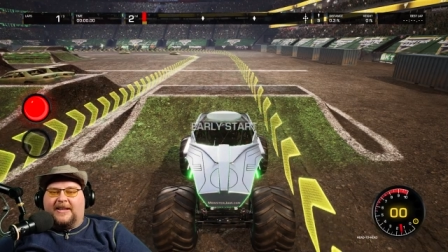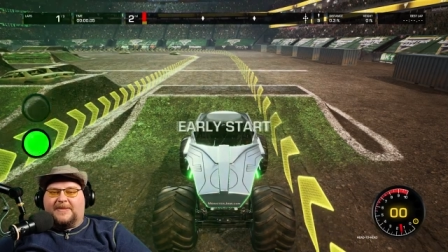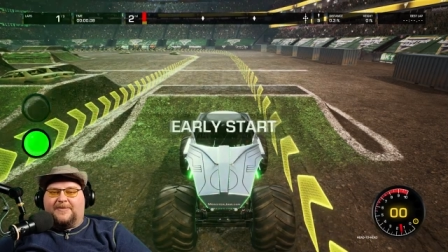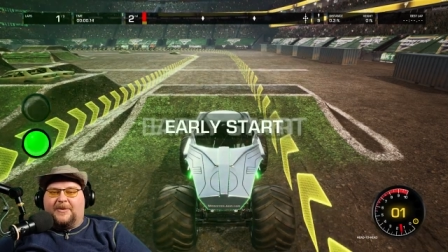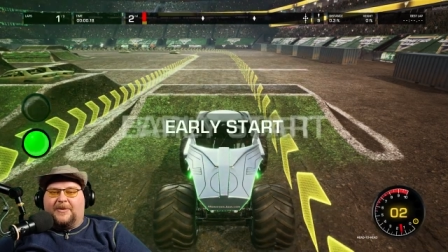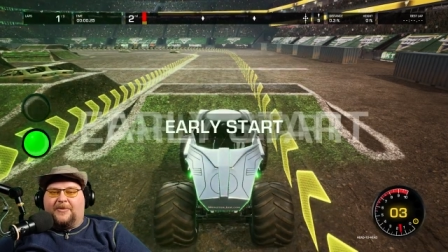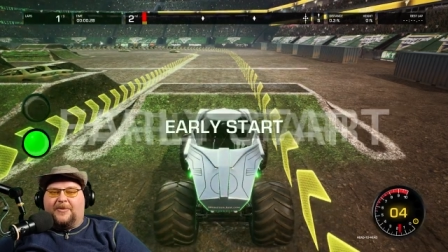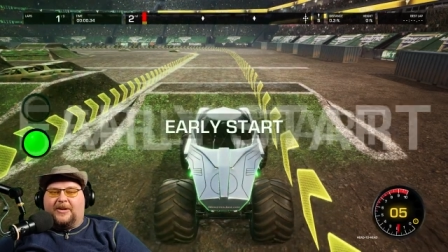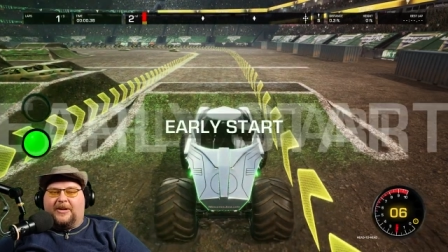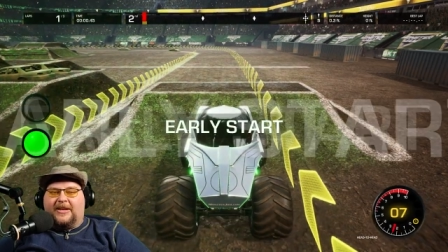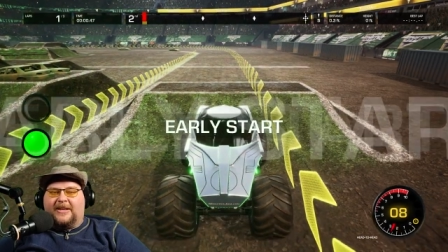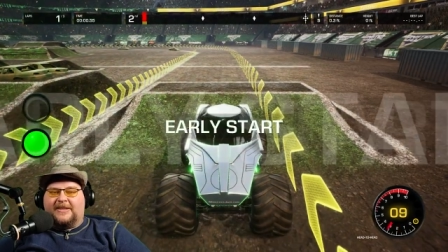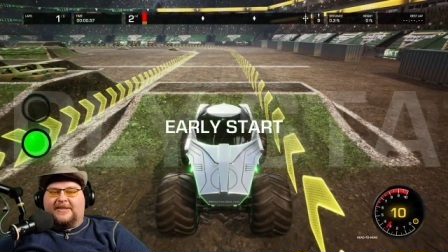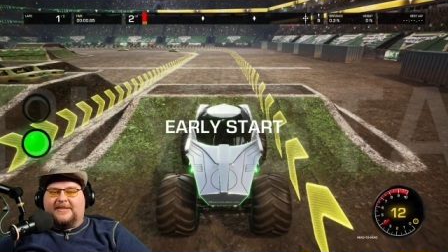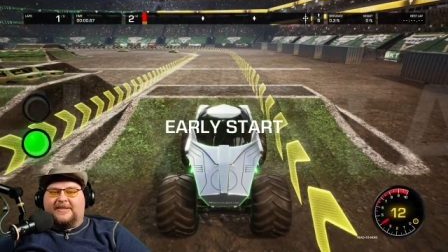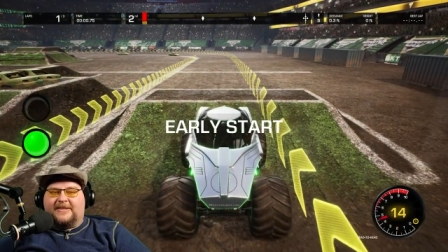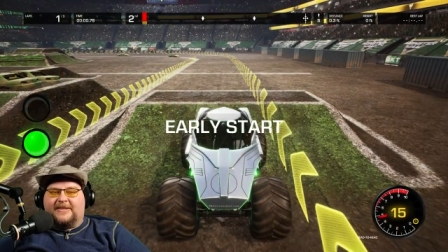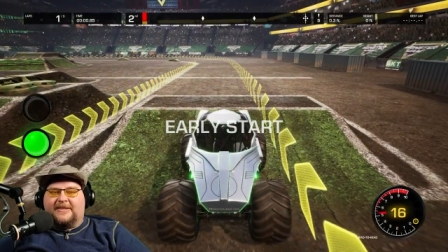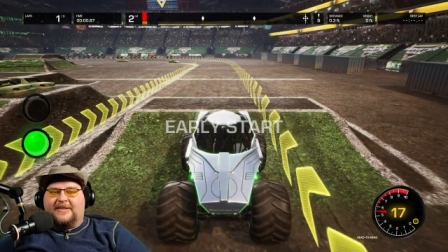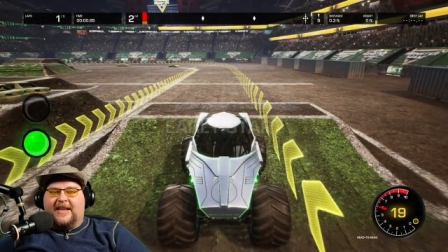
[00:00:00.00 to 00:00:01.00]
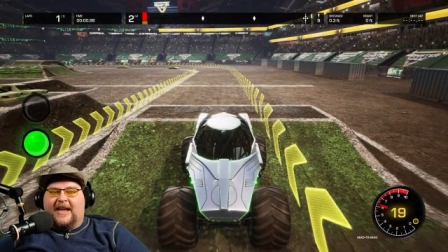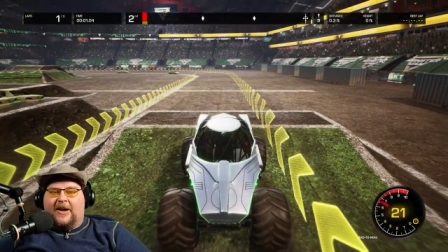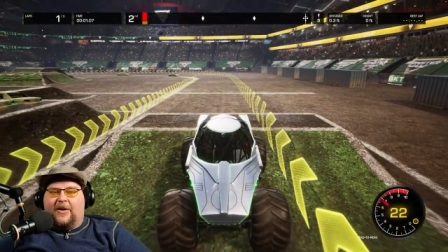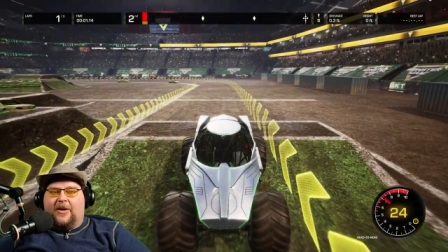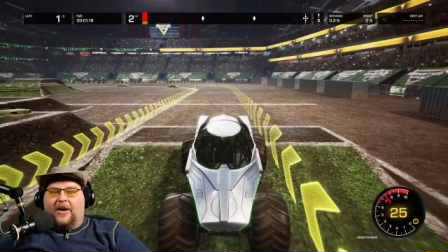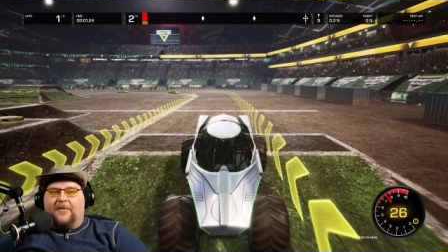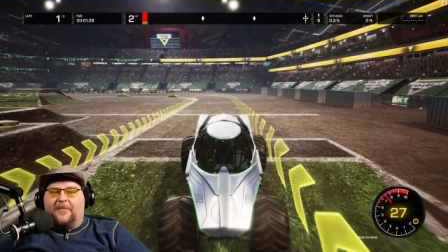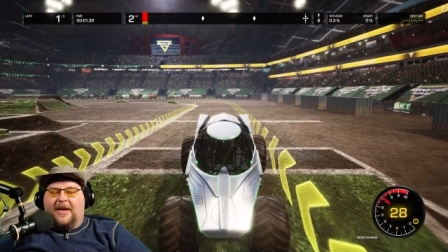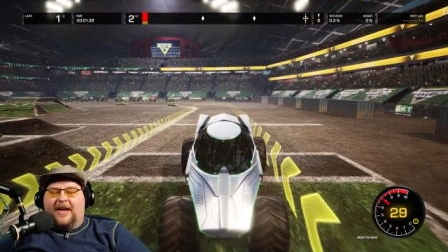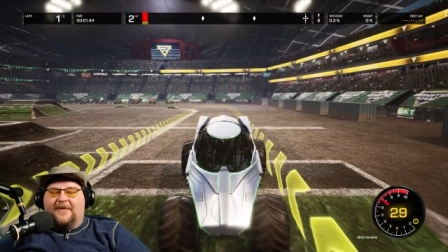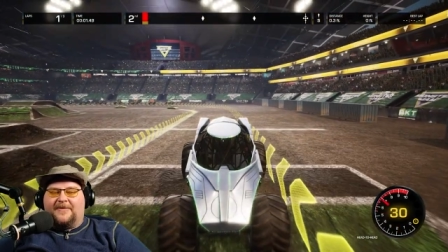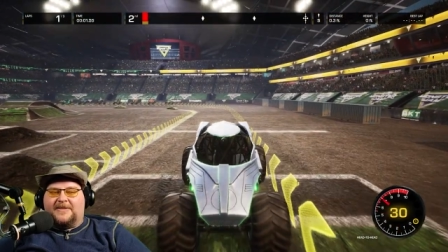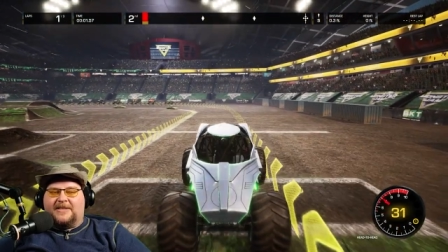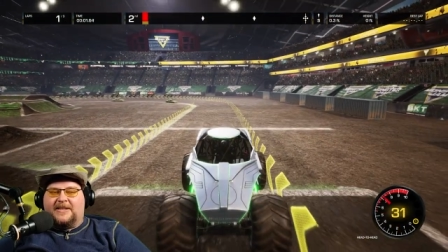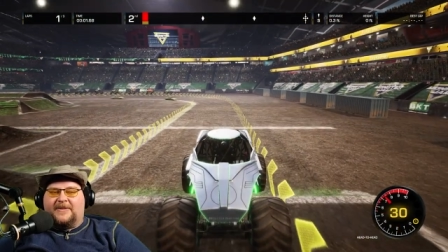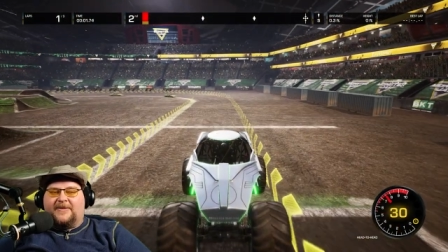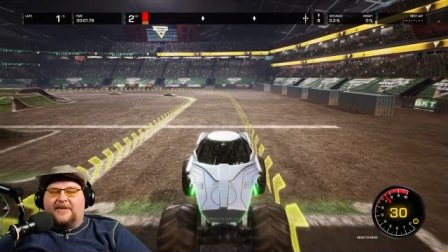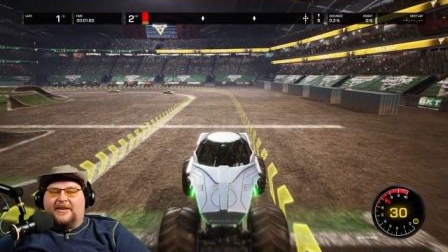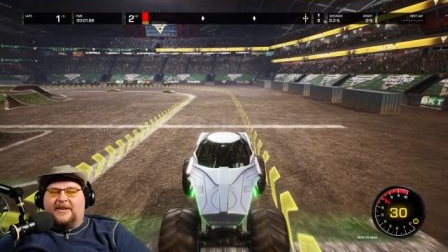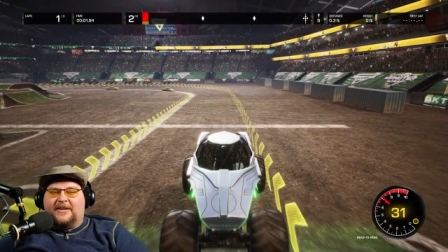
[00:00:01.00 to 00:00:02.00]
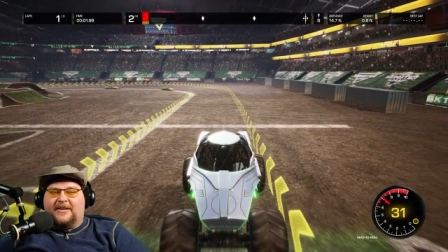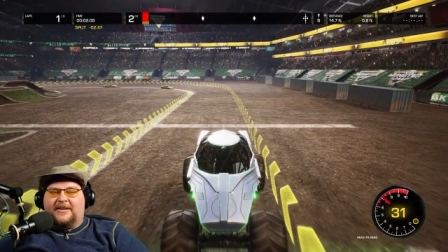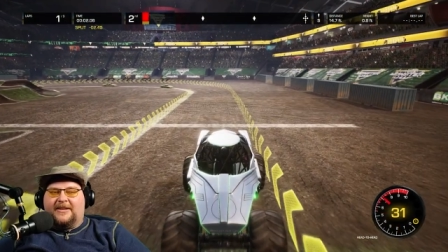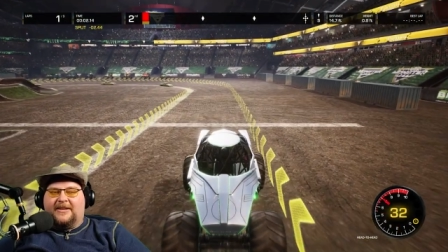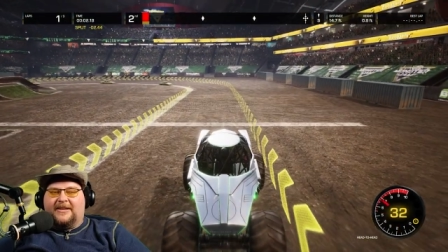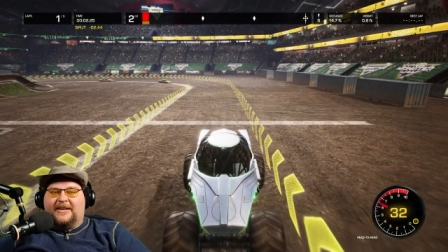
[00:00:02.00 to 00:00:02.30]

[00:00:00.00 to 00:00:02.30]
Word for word: It's been released now on Map TV,